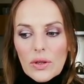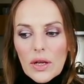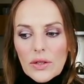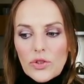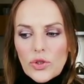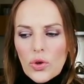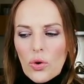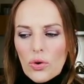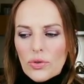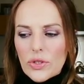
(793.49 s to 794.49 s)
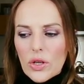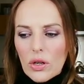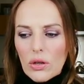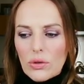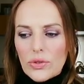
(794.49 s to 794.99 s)
A door is
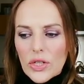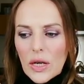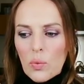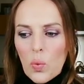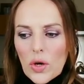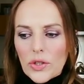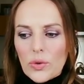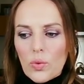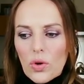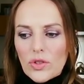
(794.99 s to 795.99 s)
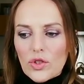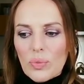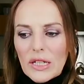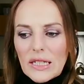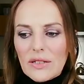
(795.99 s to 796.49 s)
closing on what you once
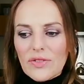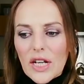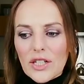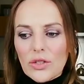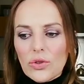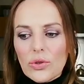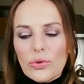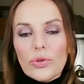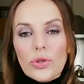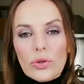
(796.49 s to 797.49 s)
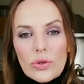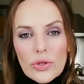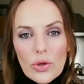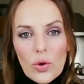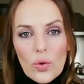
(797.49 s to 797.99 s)
believed, and a new door
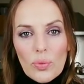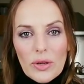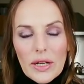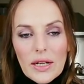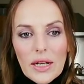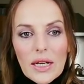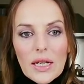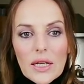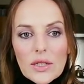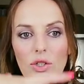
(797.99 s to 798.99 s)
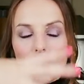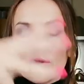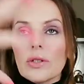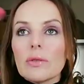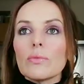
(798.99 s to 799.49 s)
is opening
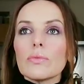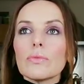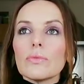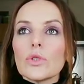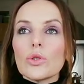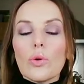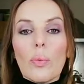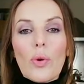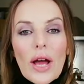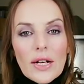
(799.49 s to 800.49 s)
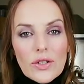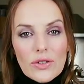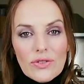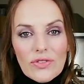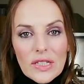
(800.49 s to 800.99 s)
to a brand
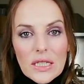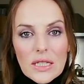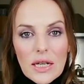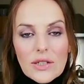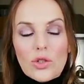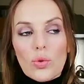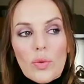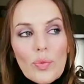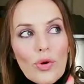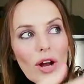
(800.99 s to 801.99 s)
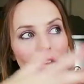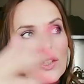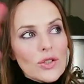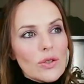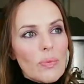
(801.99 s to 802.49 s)
new vista, to a
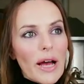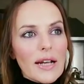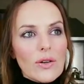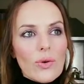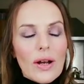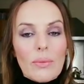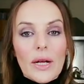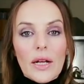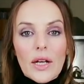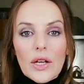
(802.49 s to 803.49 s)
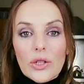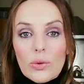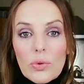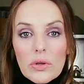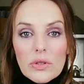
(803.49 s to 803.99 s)
brand new panorama. Your
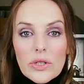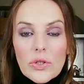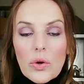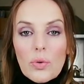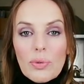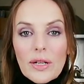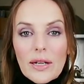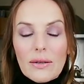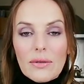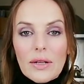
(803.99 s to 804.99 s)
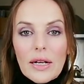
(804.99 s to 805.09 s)
world is opening.